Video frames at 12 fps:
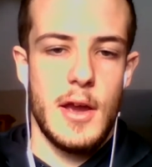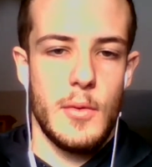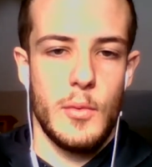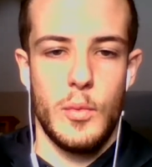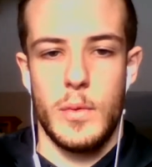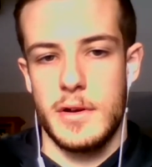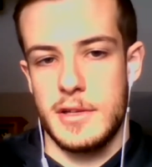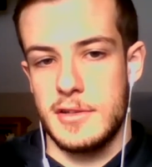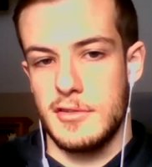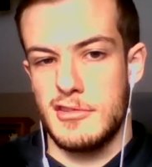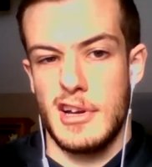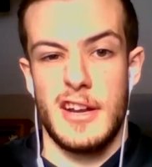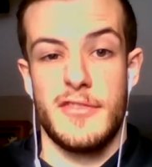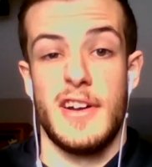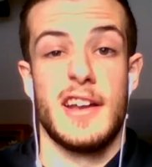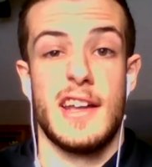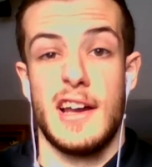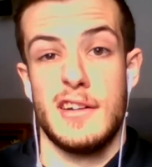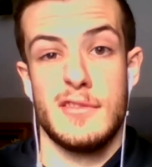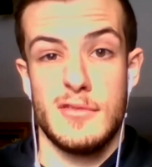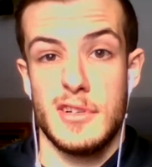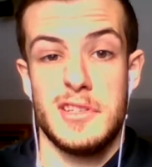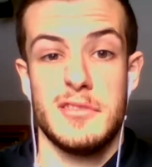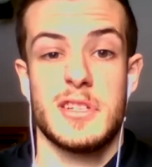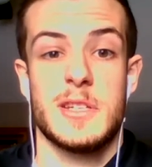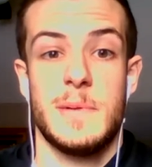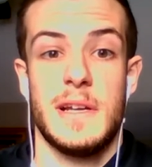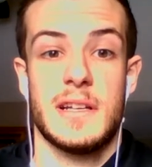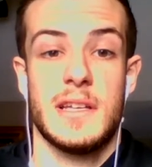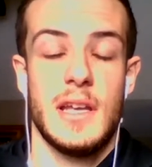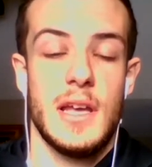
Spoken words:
We're still trying to find out what to expect.